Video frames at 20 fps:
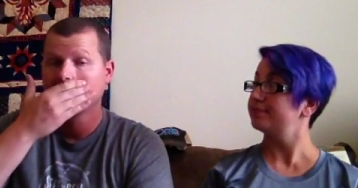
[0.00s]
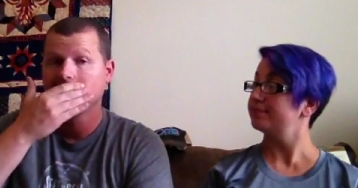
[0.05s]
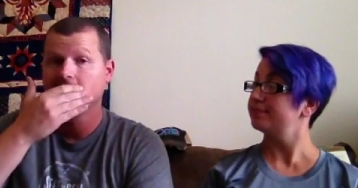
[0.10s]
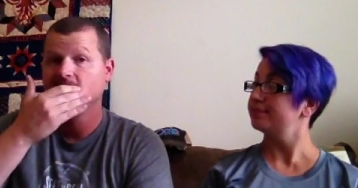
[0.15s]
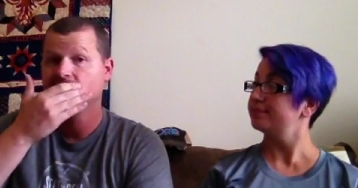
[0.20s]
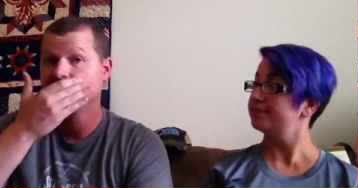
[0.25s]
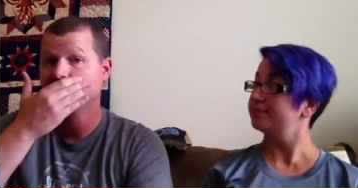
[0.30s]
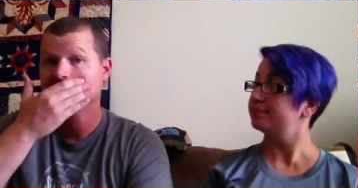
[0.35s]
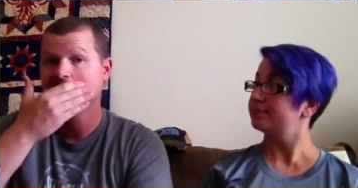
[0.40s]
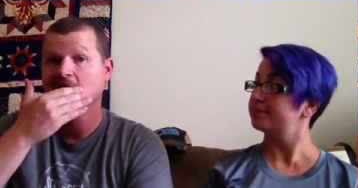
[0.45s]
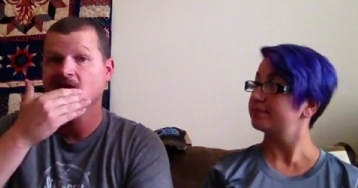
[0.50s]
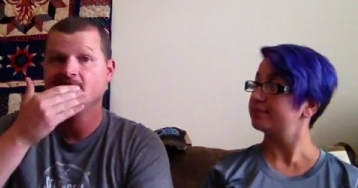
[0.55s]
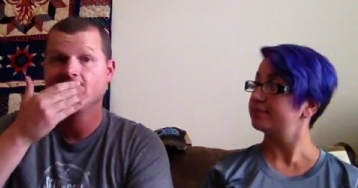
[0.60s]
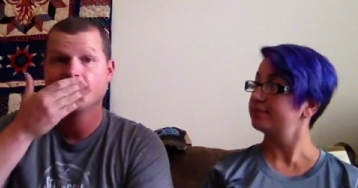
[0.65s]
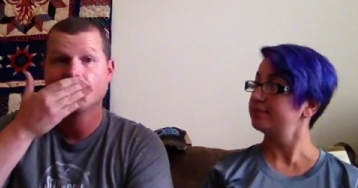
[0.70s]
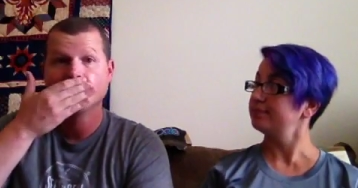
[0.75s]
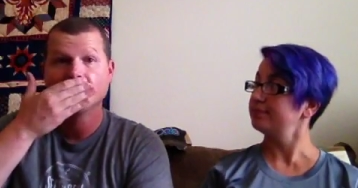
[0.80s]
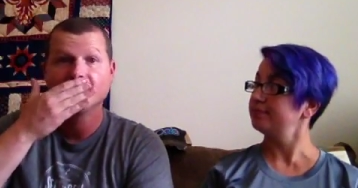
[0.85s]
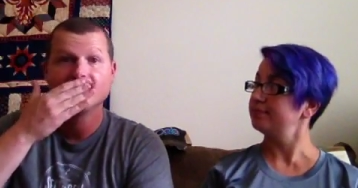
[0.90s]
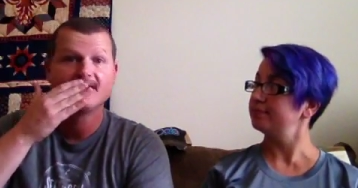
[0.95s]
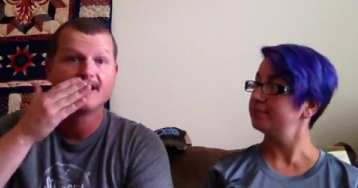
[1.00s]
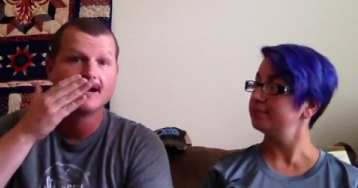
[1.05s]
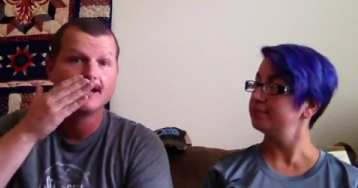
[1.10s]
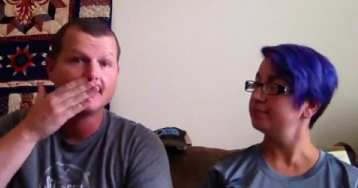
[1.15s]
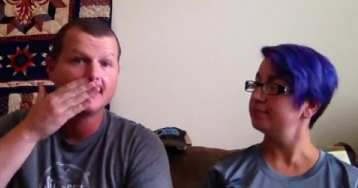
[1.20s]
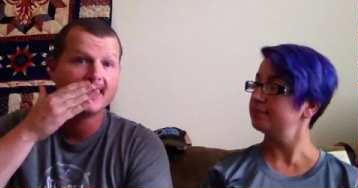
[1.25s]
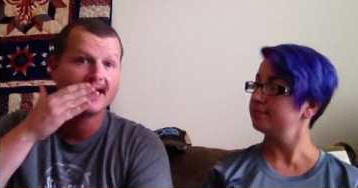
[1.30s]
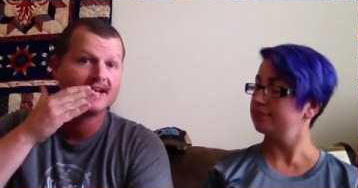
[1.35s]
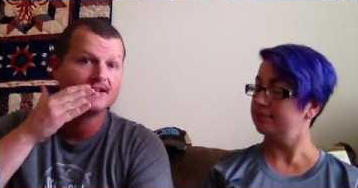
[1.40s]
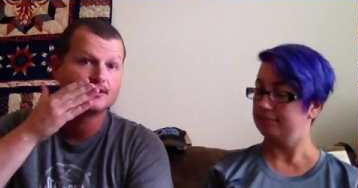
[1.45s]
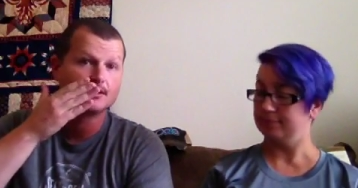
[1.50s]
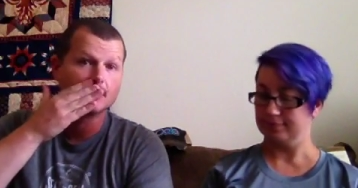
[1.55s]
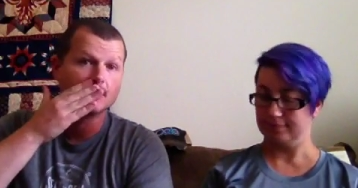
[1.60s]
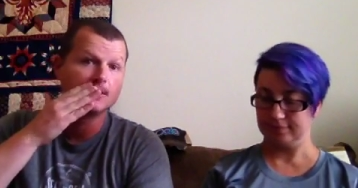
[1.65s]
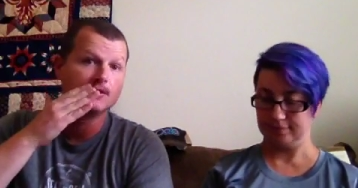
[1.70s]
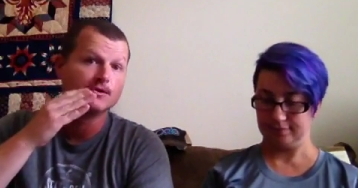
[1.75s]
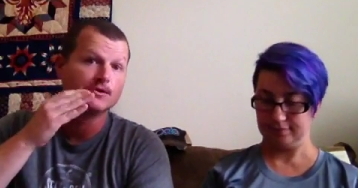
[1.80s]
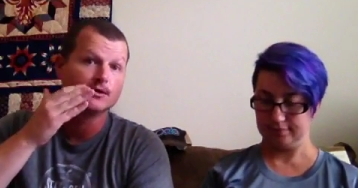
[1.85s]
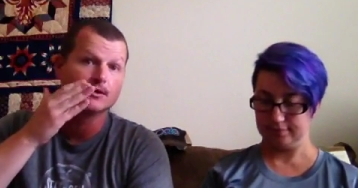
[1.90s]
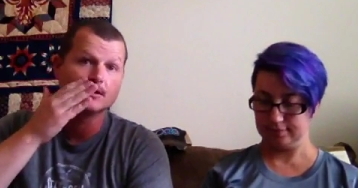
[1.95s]
Speaker 1: Gives you a, a, uh, a nice
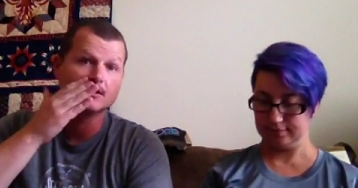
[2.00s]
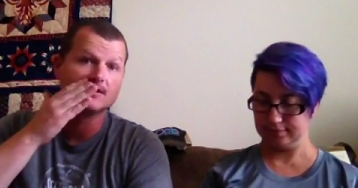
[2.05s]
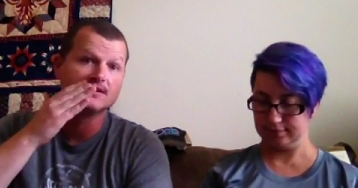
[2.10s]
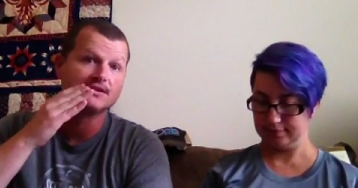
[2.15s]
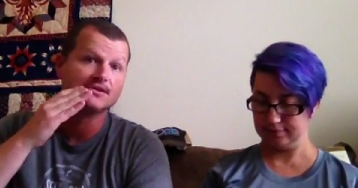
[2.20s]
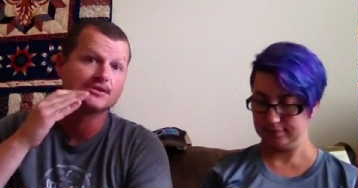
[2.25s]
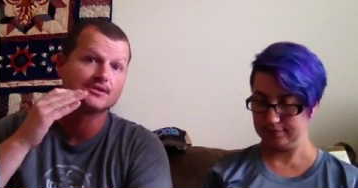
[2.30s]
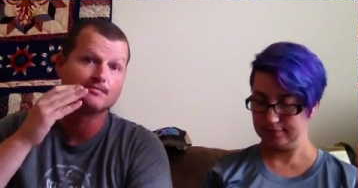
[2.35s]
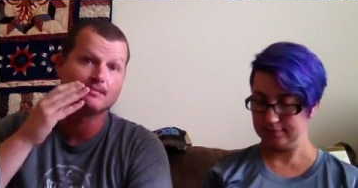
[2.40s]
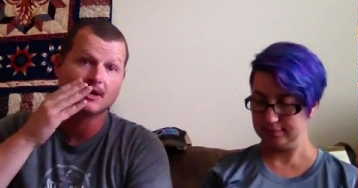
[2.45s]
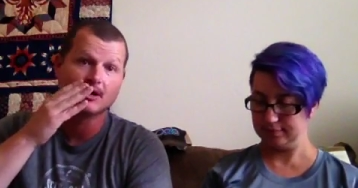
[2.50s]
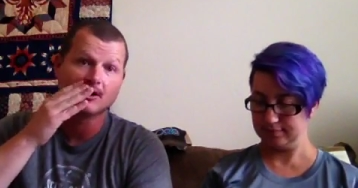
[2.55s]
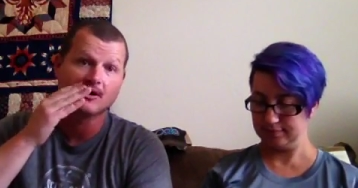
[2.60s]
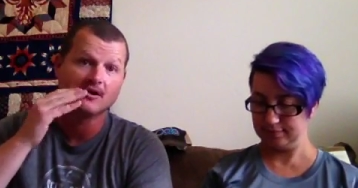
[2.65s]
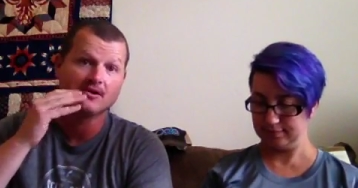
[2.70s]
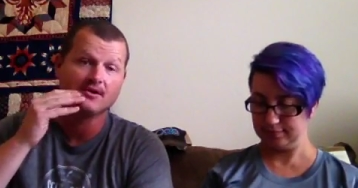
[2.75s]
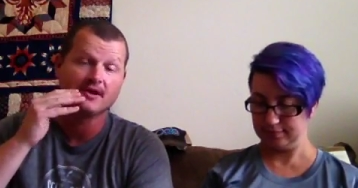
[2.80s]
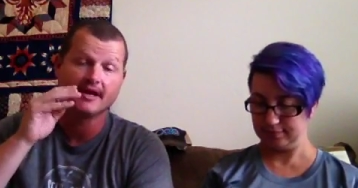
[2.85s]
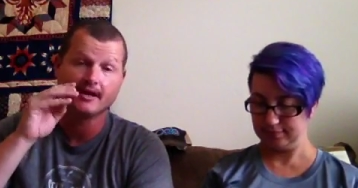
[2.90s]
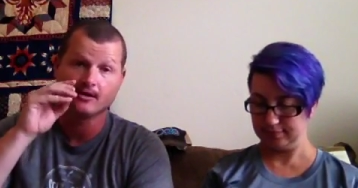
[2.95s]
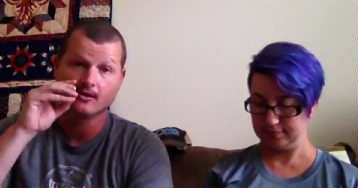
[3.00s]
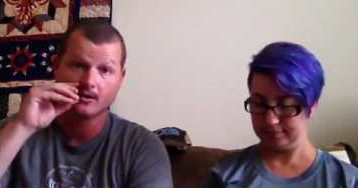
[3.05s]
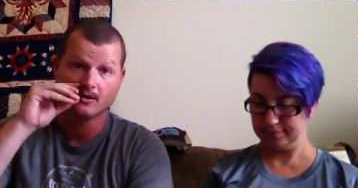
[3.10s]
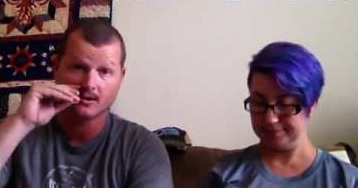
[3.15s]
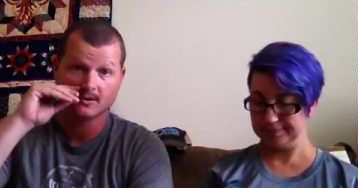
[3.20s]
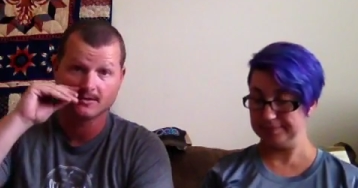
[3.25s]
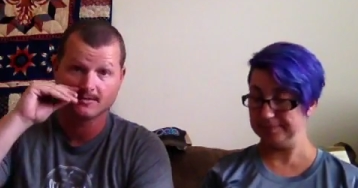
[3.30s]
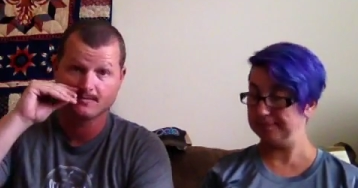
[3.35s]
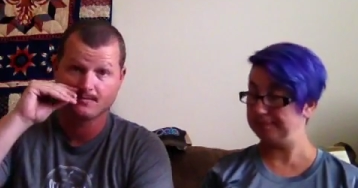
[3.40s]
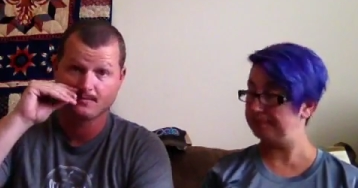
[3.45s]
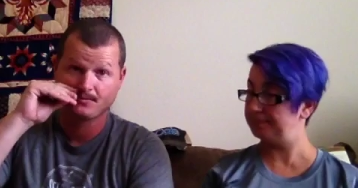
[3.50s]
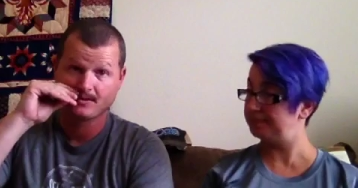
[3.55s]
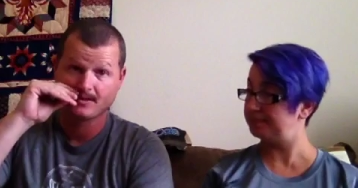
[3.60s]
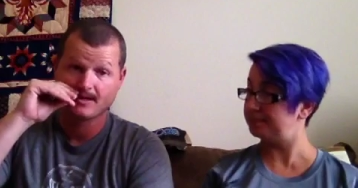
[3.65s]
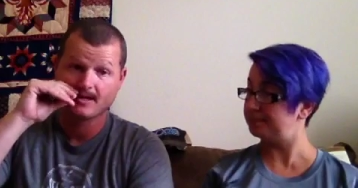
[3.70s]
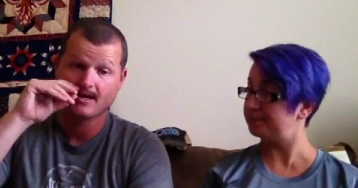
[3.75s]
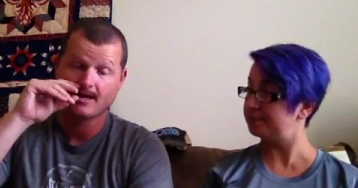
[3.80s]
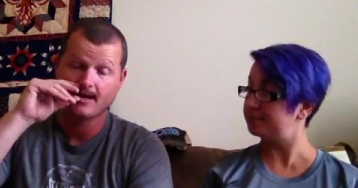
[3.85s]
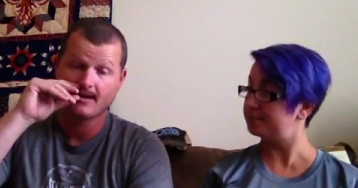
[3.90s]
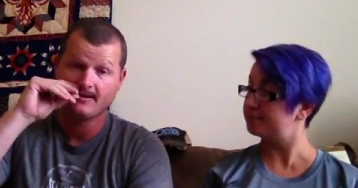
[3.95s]
odor to smell all day long, mm
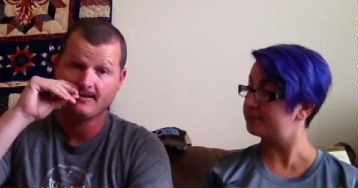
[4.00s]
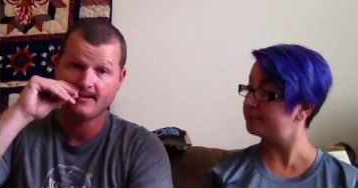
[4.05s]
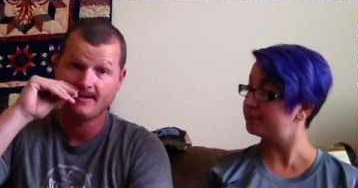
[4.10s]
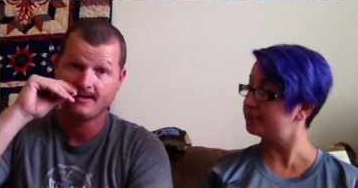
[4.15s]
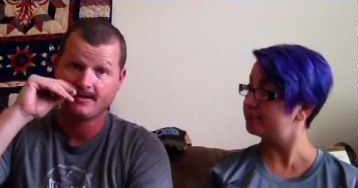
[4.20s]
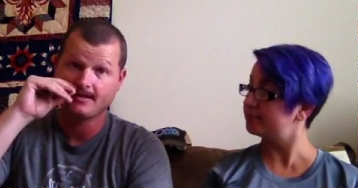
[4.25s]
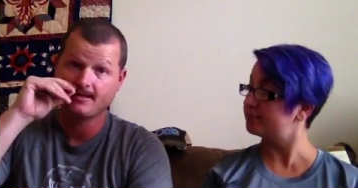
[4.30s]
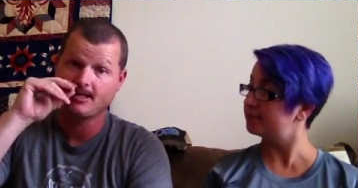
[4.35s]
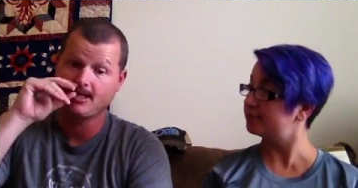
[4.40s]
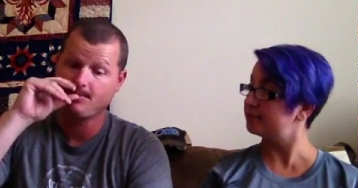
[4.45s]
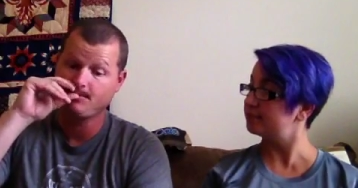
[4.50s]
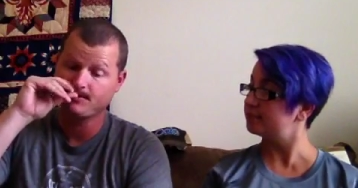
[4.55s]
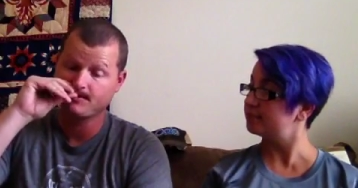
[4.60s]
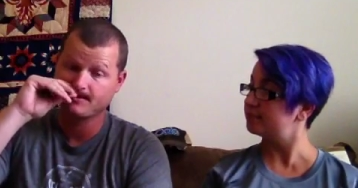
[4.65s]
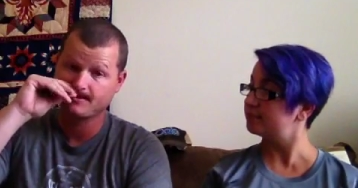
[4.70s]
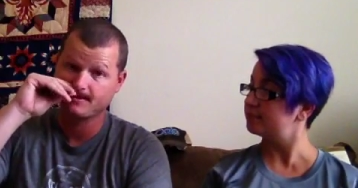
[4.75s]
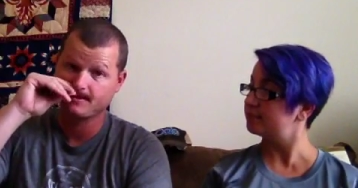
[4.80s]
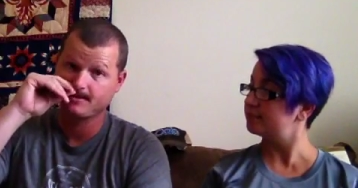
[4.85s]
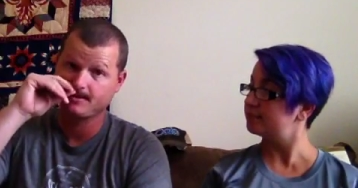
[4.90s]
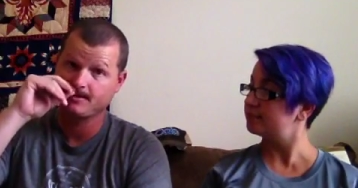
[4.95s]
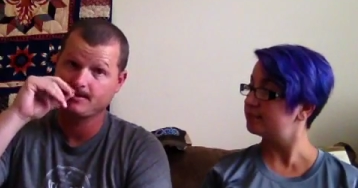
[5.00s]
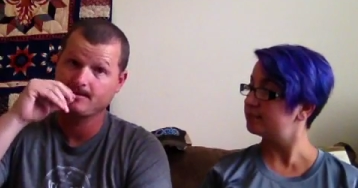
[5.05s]
-hmm. and then it keeps